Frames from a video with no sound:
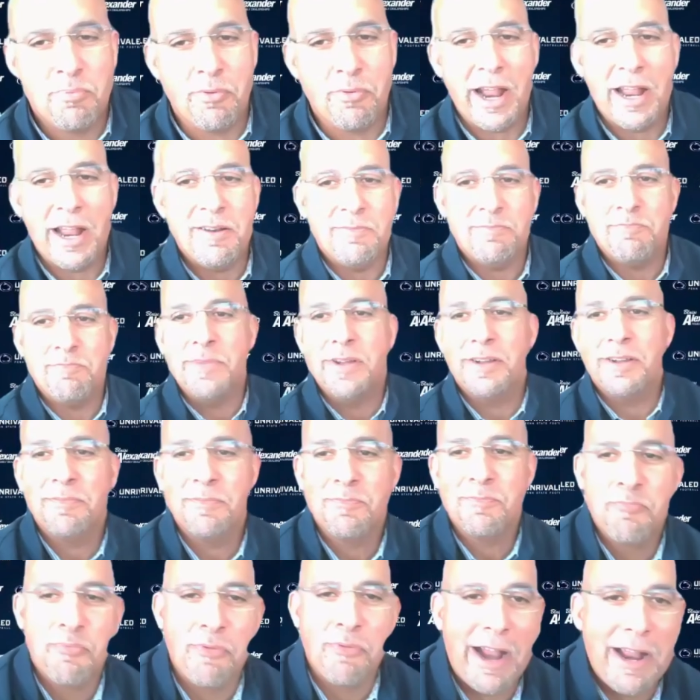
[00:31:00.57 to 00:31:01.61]
yeah.
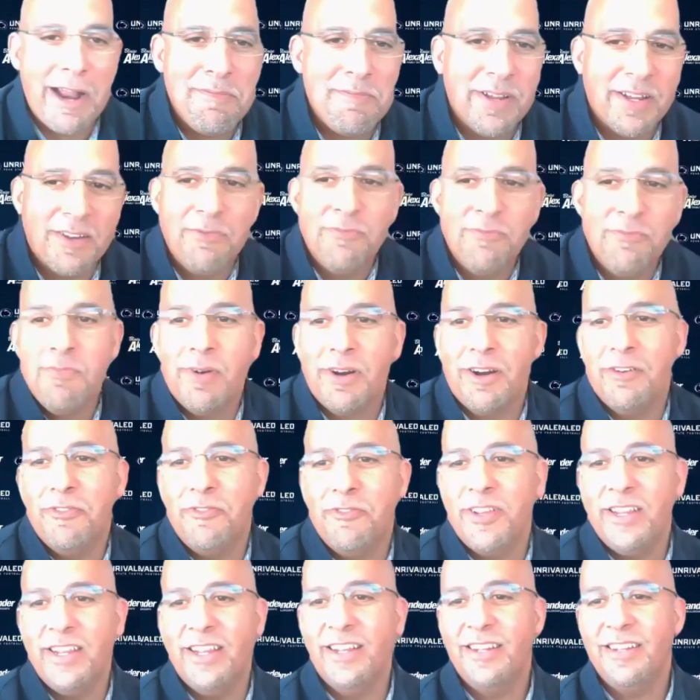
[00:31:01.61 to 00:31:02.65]
Brett
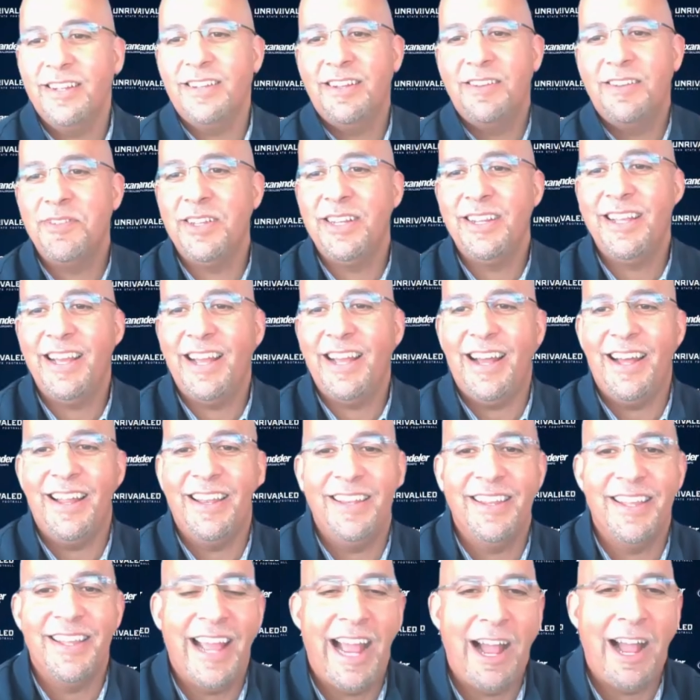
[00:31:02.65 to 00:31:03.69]
McMurphy. I mean,
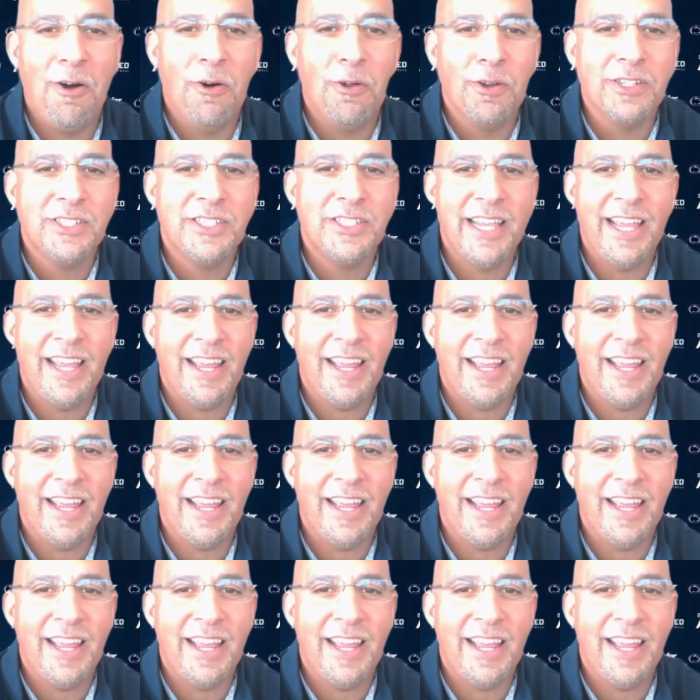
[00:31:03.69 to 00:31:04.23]
how old is